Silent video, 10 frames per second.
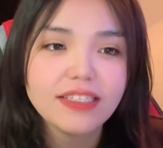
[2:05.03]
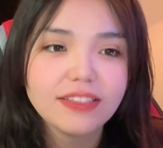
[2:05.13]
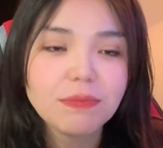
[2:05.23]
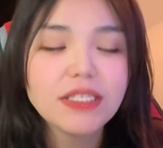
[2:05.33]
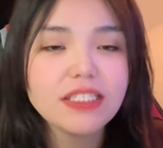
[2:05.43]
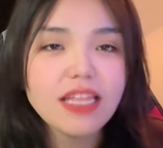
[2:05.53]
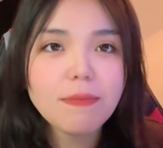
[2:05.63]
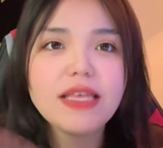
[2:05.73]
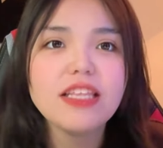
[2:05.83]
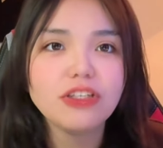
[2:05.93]
so I'm guessing they
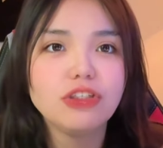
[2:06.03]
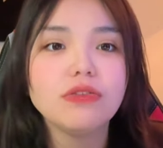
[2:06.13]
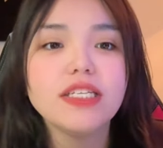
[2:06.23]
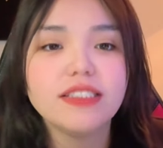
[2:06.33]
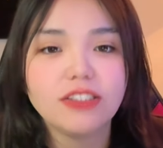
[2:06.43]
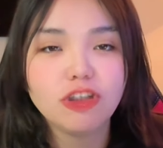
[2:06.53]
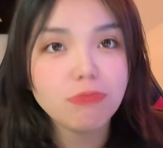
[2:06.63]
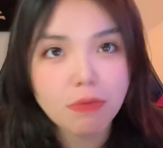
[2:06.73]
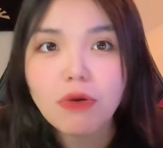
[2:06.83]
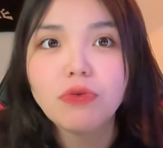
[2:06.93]
mainly do this to
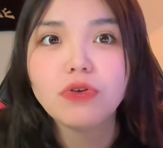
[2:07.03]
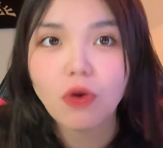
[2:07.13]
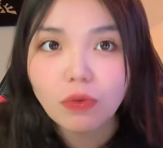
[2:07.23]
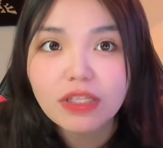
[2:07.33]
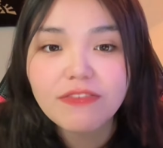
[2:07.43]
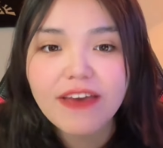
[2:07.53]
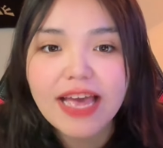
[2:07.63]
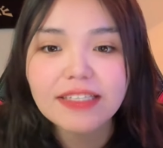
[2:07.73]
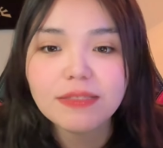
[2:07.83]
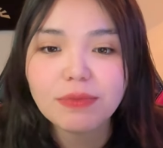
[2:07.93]
promote her OnlyFans